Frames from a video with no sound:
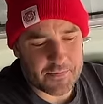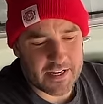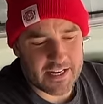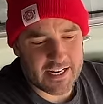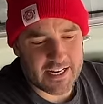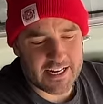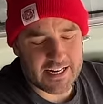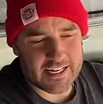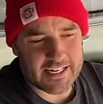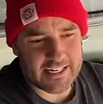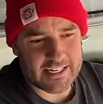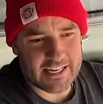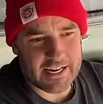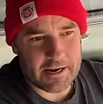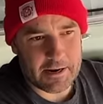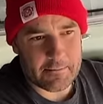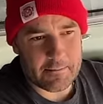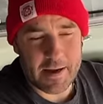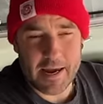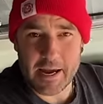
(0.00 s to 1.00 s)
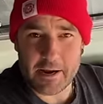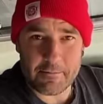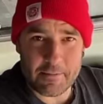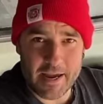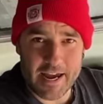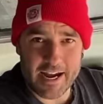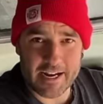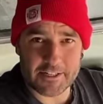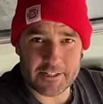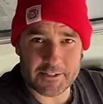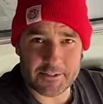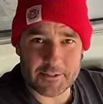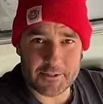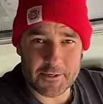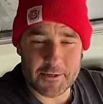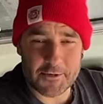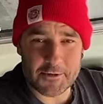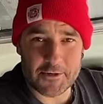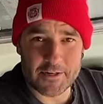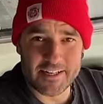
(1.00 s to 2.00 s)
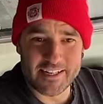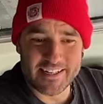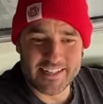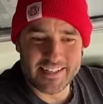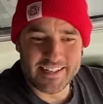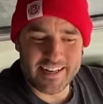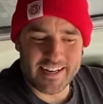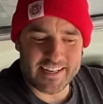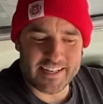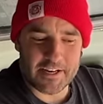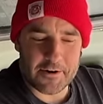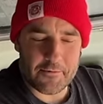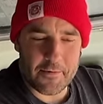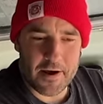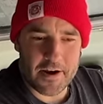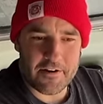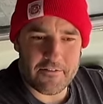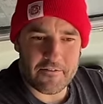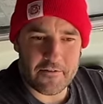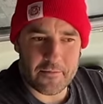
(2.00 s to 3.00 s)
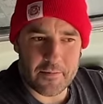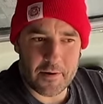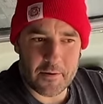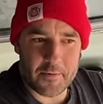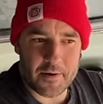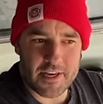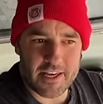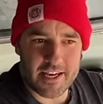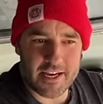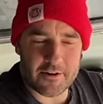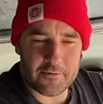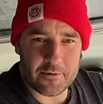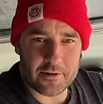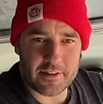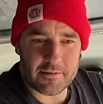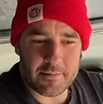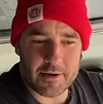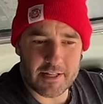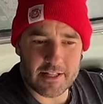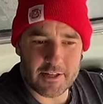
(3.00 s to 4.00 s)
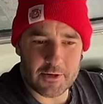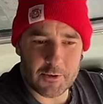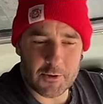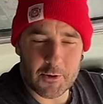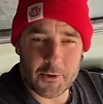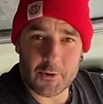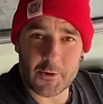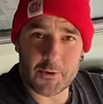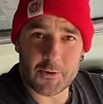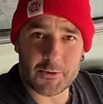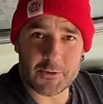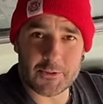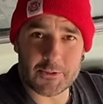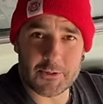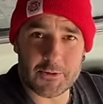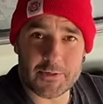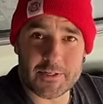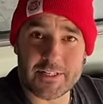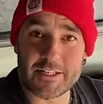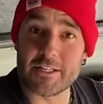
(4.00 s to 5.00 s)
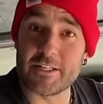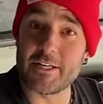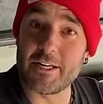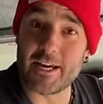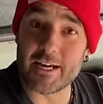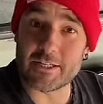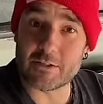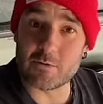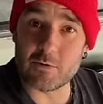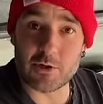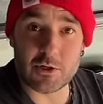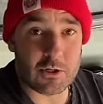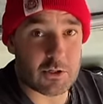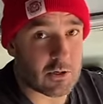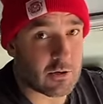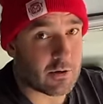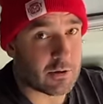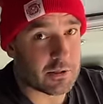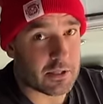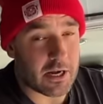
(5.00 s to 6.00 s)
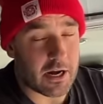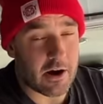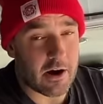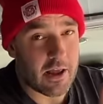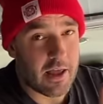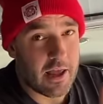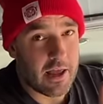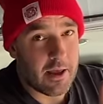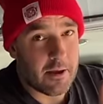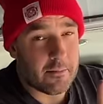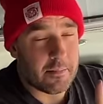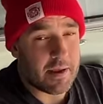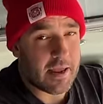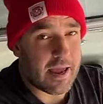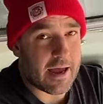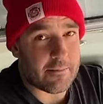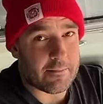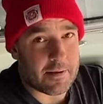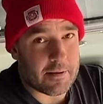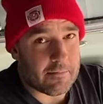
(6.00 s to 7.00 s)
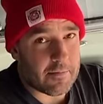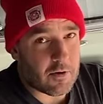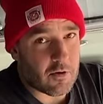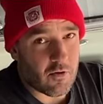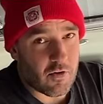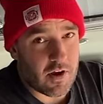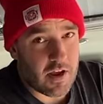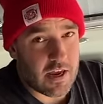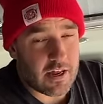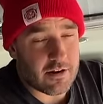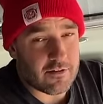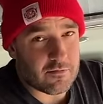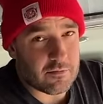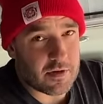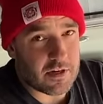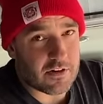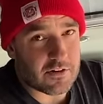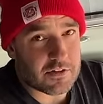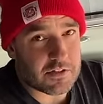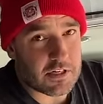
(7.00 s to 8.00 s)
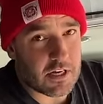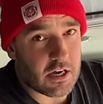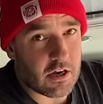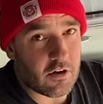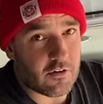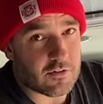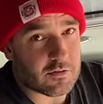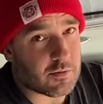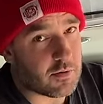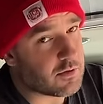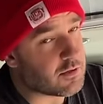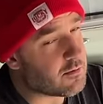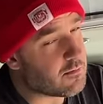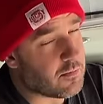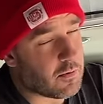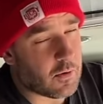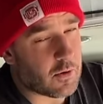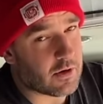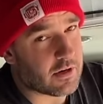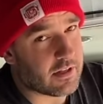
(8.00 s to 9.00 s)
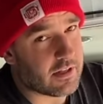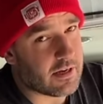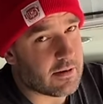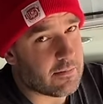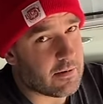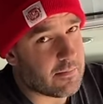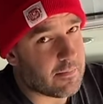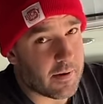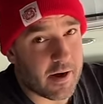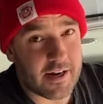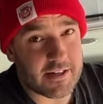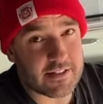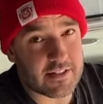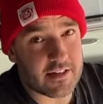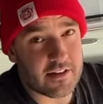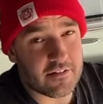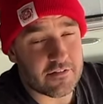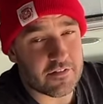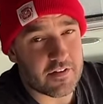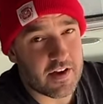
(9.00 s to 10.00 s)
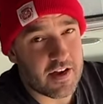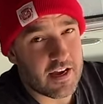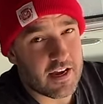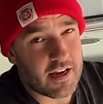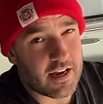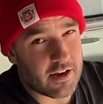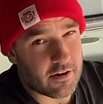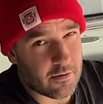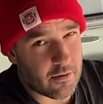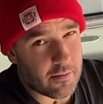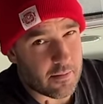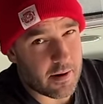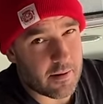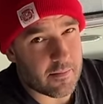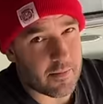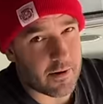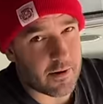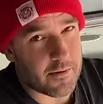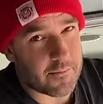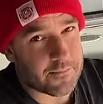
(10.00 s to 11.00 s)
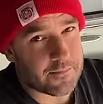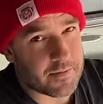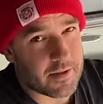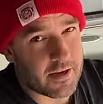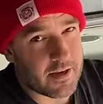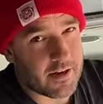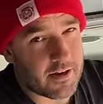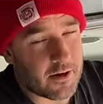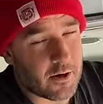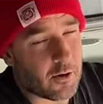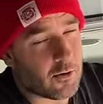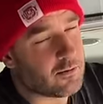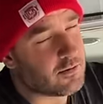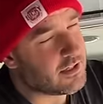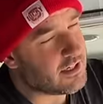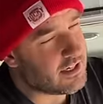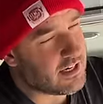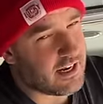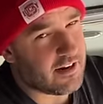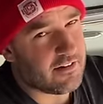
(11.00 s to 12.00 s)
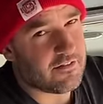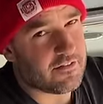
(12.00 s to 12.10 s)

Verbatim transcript: I gotta get a bag packed or two and get ready for my weekend with my little girl. So until the next one, just go out there, be happy, be creative, be yourselves. Most importantly, be positive, and remember, only dead